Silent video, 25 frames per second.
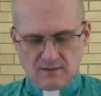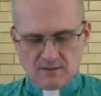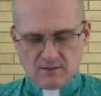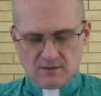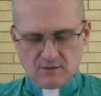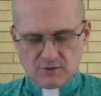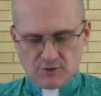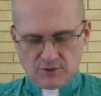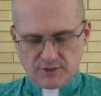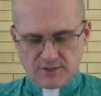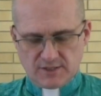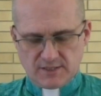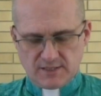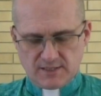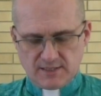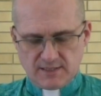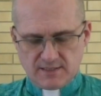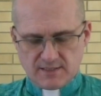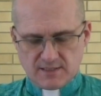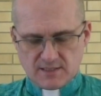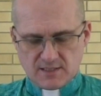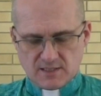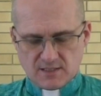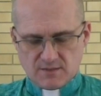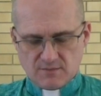Lord
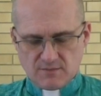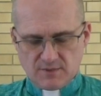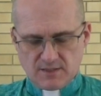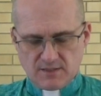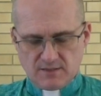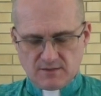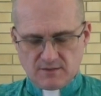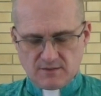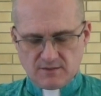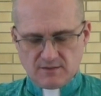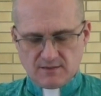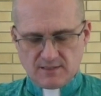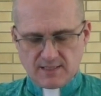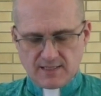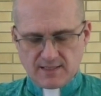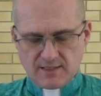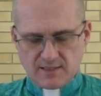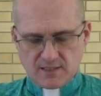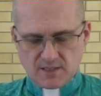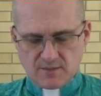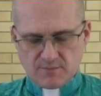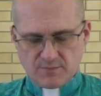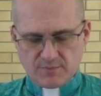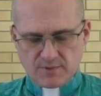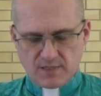Jesus, we do thank
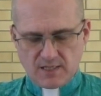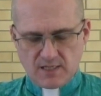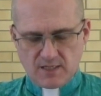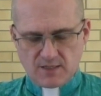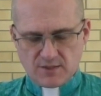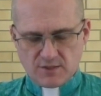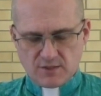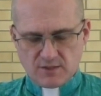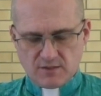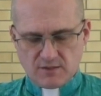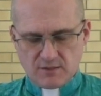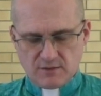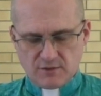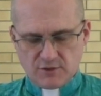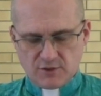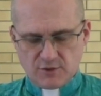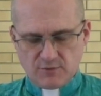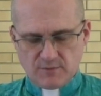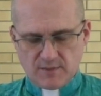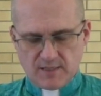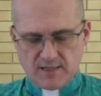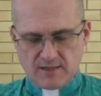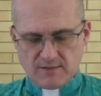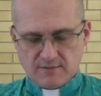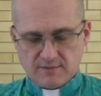and praise you that you
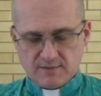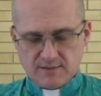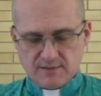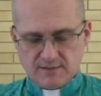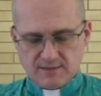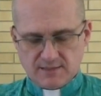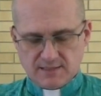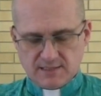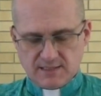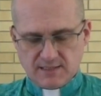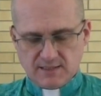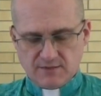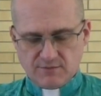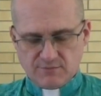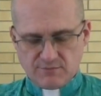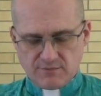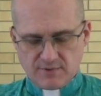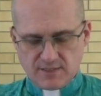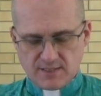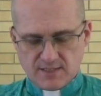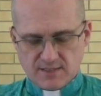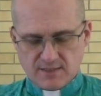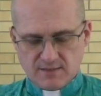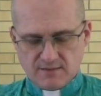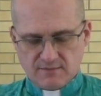are indeed
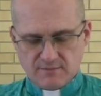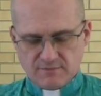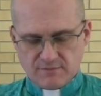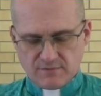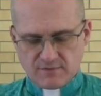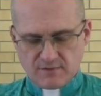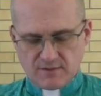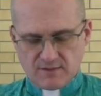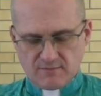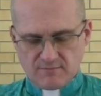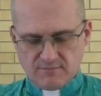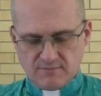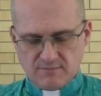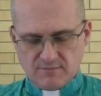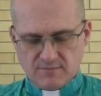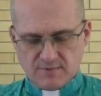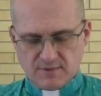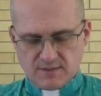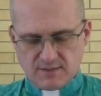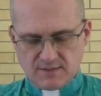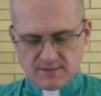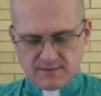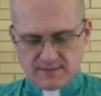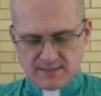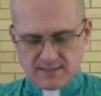risen from
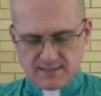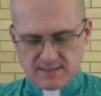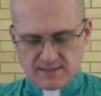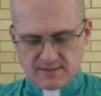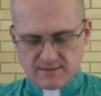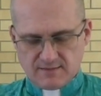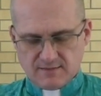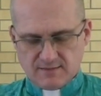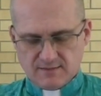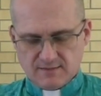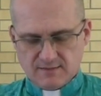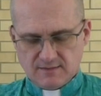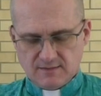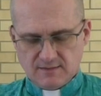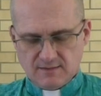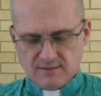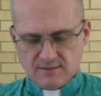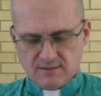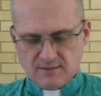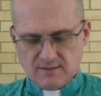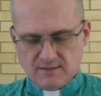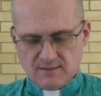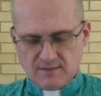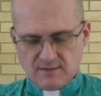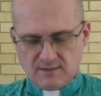the dead.
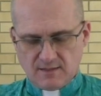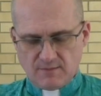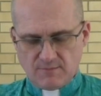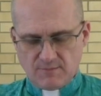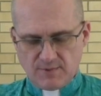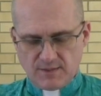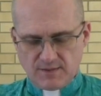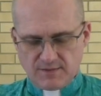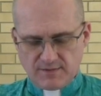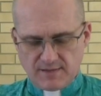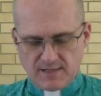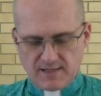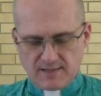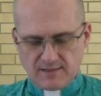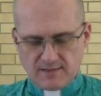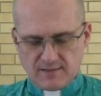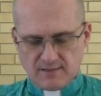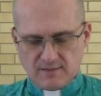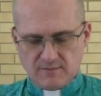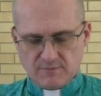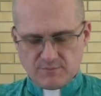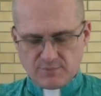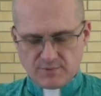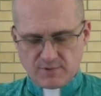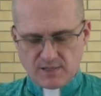And we thank
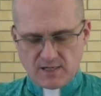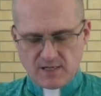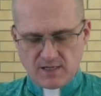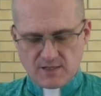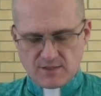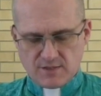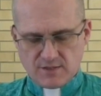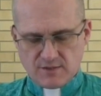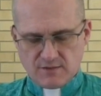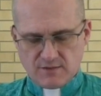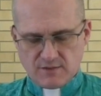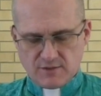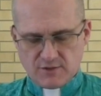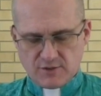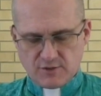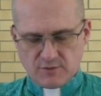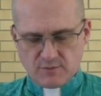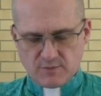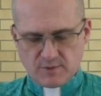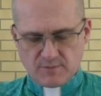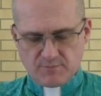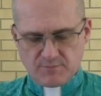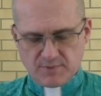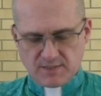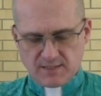and praise you that you
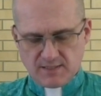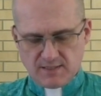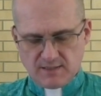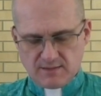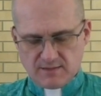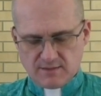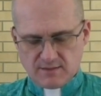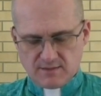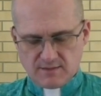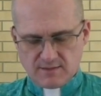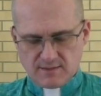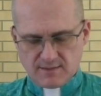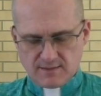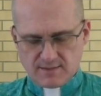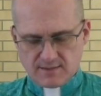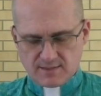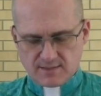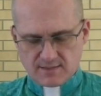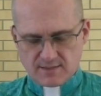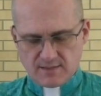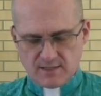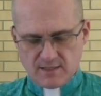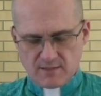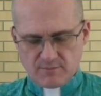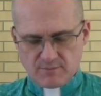appear to the
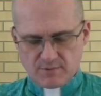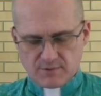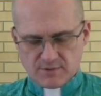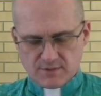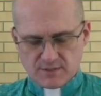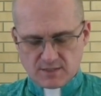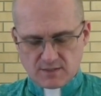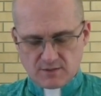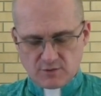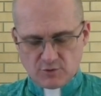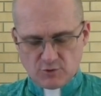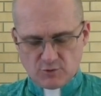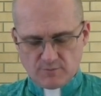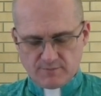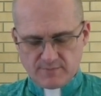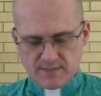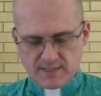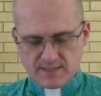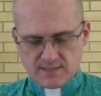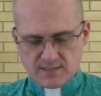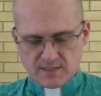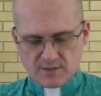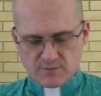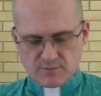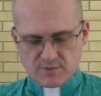disciples and your
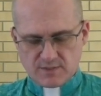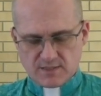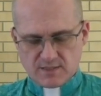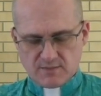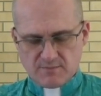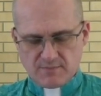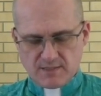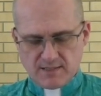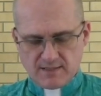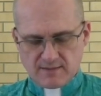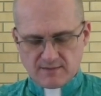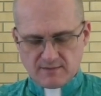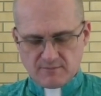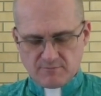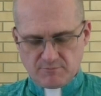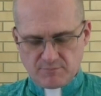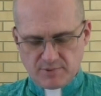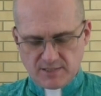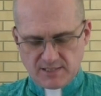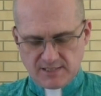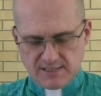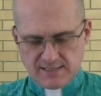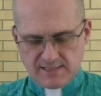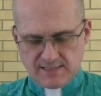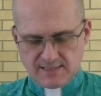message was about
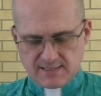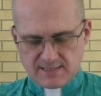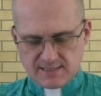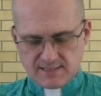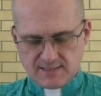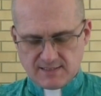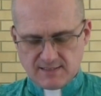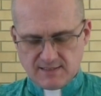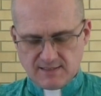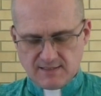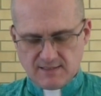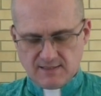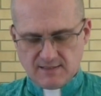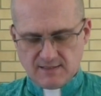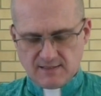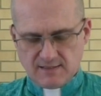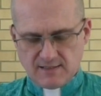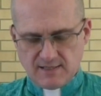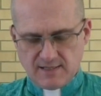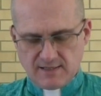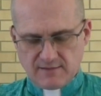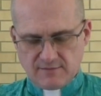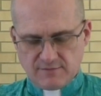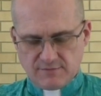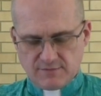peace
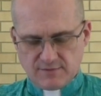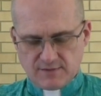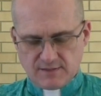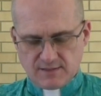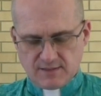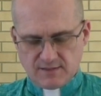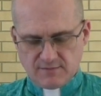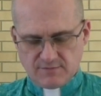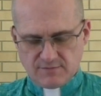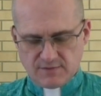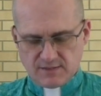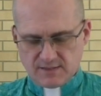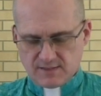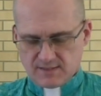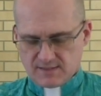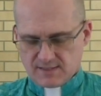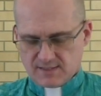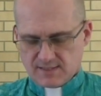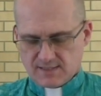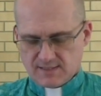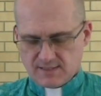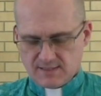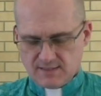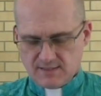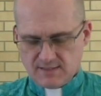and
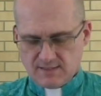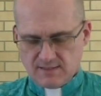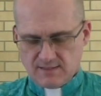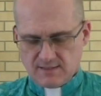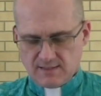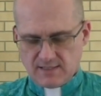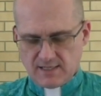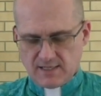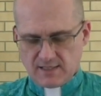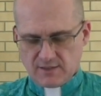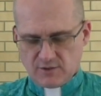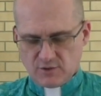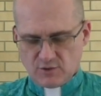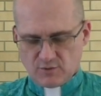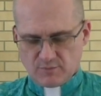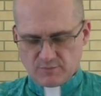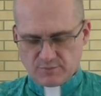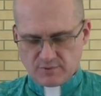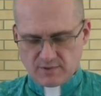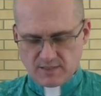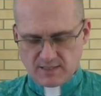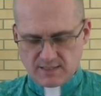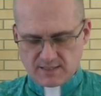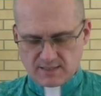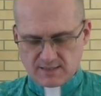forgiveness and your
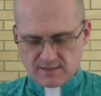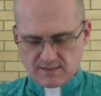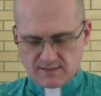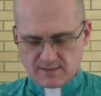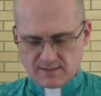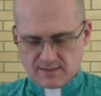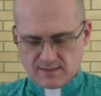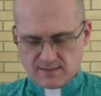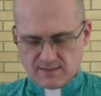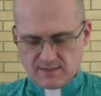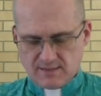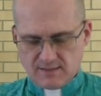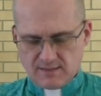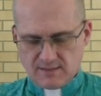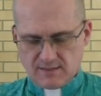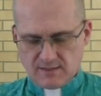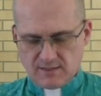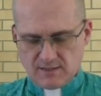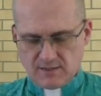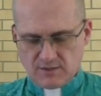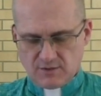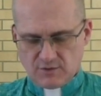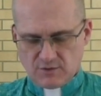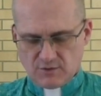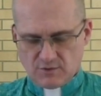presence
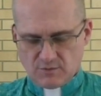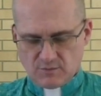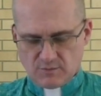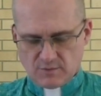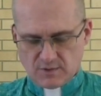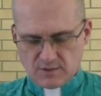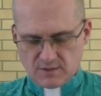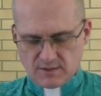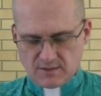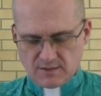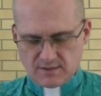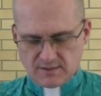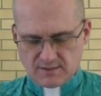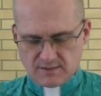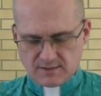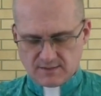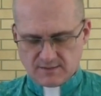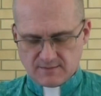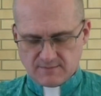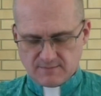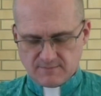in your word.